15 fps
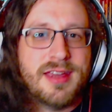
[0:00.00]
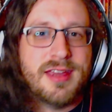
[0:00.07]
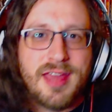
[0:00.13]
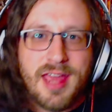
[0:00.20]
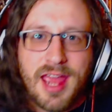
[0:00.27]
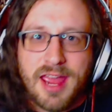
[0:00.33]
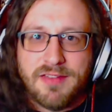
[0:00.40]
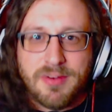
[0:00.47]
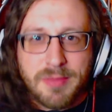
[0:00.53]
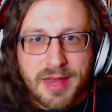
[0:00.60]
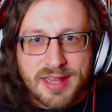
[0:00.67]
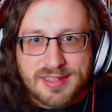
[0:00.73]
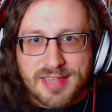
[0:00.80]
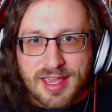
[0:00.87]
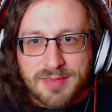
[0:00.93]

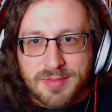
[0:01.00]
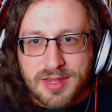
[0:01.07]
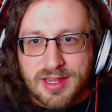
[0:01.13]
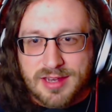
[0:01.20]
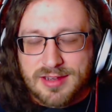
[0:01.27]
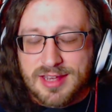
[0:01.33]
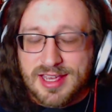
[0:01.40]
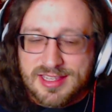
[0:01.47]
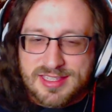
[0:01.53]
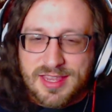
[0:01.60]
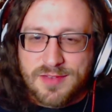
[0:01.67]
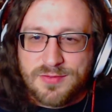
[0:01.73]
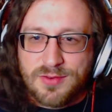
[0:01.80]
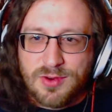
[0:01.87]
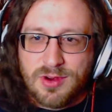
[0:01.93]
Everybody's happy,
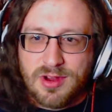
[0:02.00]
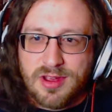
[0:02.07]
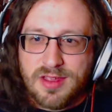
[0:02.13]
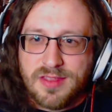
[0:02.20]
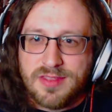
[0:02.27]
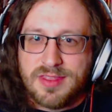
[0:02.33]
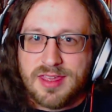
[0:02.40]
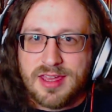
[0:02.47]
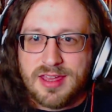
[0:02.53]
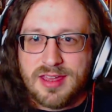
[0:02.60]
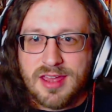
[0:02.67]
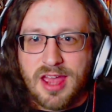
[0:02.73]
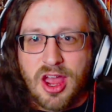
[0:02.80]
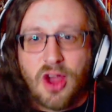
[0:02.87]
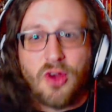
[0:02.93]
except for the
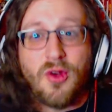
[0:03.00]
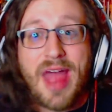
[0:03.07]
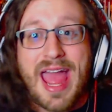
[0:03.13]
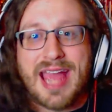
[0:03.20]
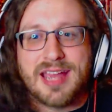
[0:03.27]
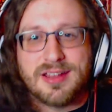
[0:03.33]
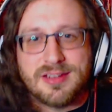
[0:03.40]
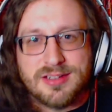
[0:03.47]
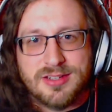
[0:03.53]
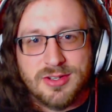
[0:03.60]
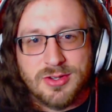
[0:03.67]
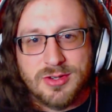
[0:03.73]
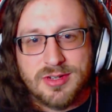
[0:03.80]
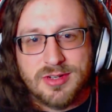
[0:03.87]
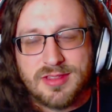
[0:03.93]
Harak
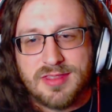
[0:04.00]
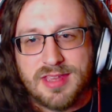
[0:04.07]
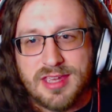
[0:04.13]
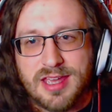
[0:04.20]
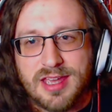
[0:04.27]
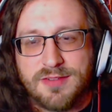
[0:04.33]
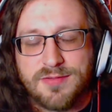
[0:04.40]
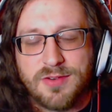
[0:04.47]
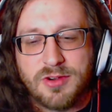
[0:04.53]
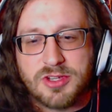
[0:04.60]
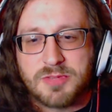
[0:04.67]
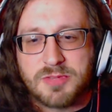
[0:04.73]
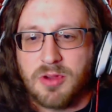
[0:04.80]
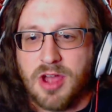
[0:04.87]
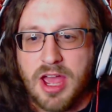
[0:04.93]
dude, the first
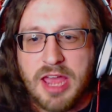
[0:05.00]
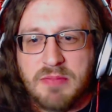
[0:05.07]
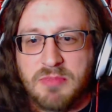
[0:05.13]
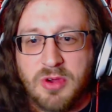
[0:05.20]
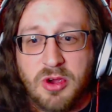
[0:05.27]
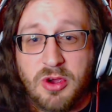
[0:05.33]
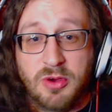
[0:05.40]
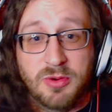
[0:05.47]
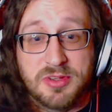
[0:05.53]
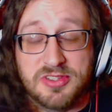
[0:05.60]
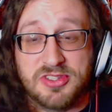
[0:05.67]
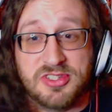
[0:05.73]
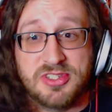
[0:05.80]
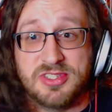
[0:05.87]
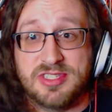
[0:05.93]
Prime,
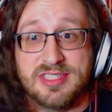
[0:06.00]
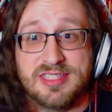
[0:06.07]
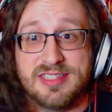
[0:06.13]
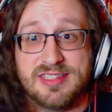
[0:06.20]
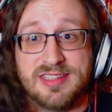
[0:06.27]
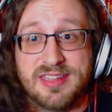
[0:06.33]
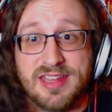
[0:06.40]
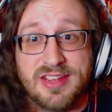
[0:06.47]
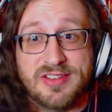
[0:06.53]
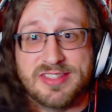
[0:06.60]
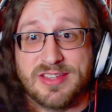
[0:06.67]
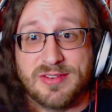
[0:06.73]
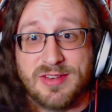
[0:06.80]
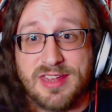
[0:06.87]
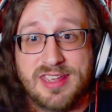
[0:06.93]

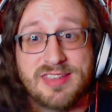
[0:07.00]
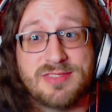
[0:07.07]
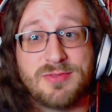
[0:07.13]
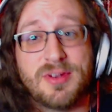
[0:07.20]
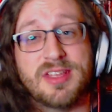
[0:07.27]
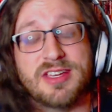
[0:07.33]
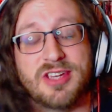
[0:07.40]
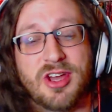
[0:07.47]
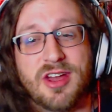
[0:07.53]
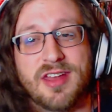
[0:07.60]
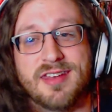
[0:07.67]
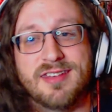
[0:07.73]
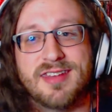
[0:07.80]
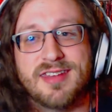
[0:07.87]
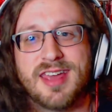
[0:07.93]
he's really
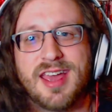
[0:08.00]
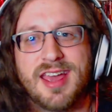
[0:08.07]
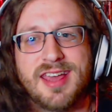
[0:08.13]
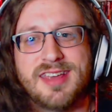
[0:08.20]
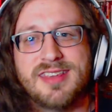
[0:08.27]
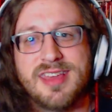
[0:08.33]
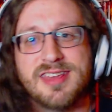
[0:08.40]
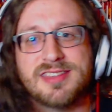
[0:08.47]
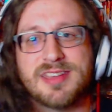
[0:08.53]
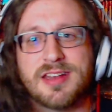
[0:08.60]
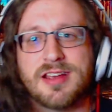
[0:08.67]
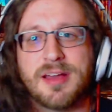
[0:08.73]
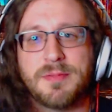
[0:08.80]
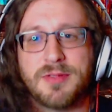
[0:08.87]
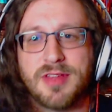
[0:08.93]
good. He's in a
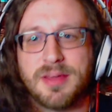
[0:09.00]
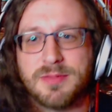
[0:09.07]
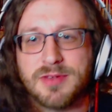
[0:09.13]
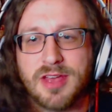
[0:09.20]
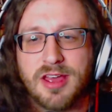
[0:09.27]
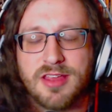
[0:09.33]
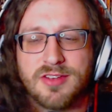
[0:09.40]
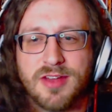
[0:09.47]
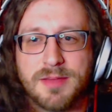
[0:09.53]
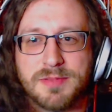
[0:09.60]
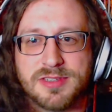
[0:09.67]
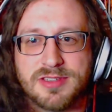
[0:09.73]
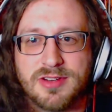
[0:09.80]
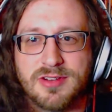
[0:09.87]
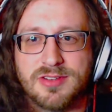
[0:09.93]
couple of other
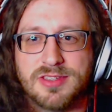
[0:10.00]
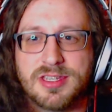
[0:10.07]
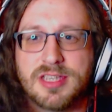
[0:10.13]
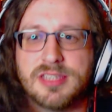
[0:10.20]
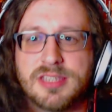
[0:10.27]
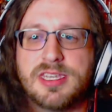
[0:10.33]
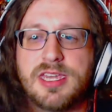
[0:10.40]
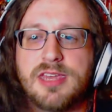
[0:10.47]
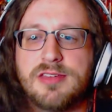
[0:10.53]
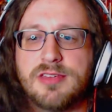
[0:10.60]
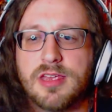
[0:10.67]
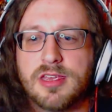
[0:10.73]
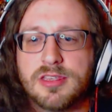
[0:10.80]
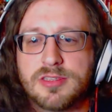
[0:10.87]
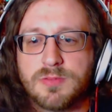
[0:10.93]
episodes because he
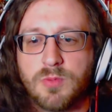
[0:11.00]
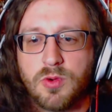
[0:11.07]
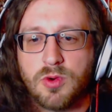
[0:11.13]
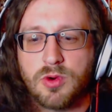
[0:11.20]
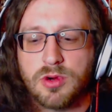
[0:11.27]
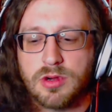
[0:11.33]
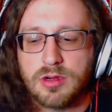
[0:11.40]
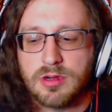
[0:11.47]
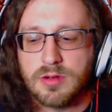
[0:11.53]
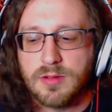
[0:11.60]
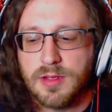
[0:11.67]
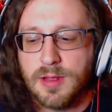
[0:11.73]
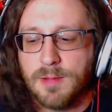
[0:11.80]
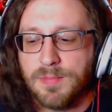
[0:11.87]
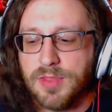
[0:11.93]
is more,
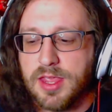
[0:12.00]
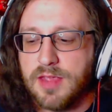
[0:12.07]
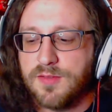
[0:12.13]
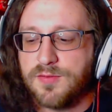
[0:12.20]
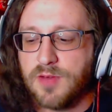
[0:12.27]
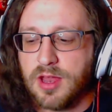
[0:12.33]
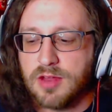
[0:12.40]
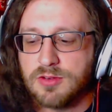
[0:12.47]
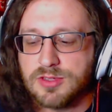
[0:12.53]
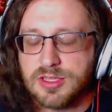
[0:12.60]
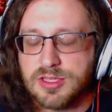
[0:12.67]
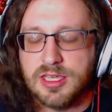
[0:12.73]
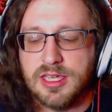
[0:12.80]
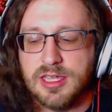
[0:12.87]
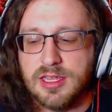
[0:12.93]
he follows
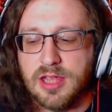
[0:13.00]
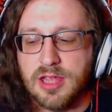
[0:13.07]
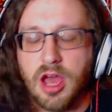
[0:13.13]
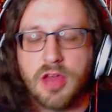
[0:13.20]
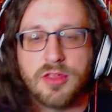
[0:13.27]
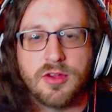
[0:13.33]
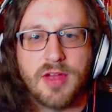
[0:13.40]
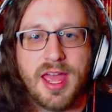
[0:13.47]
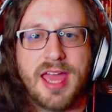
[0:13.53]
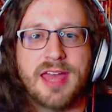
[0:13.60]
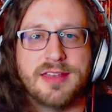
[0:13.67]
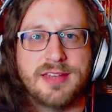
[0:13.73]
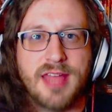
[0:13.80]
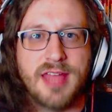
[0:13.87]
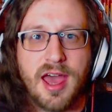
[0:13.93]
the other
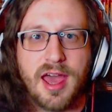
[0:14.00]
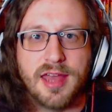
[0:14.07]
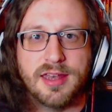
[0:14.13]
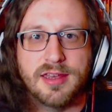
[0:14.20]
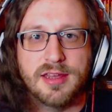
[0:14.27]
head god,